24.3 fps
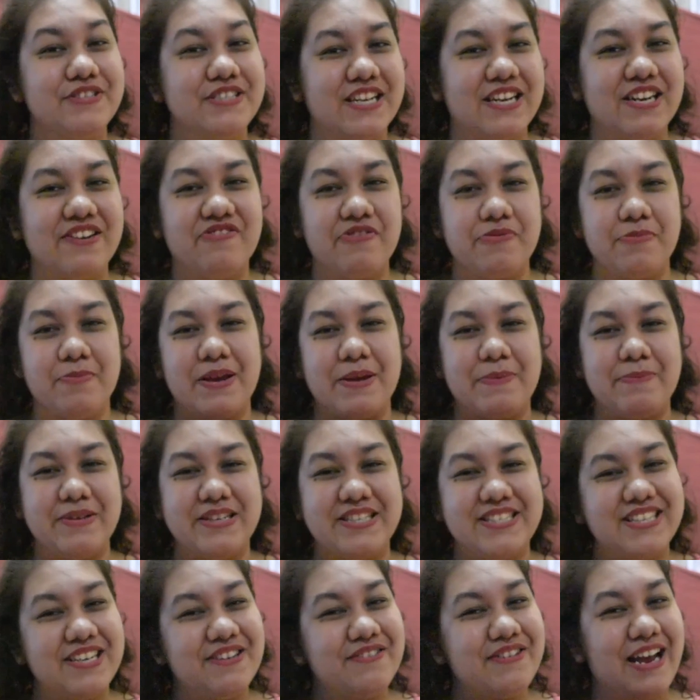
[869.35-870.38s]
and it would make me
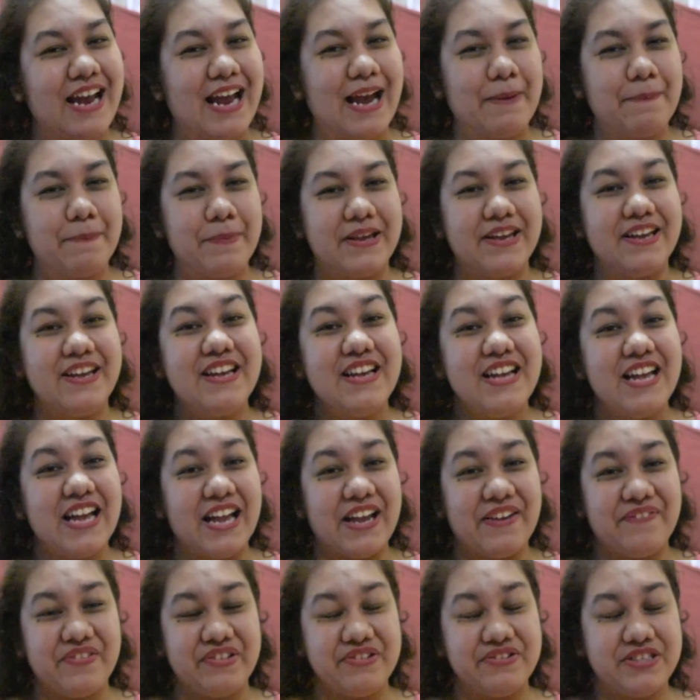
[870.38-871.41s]
so happy
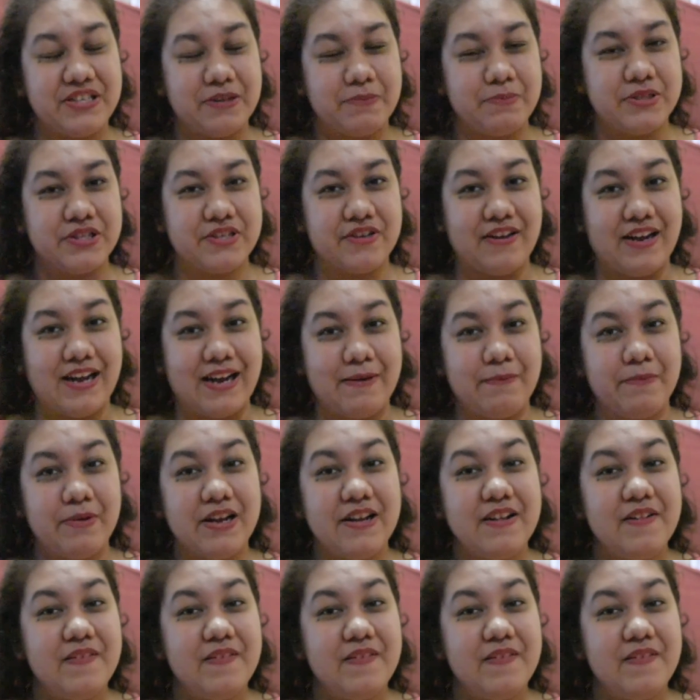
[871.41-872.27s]
if you subscribed.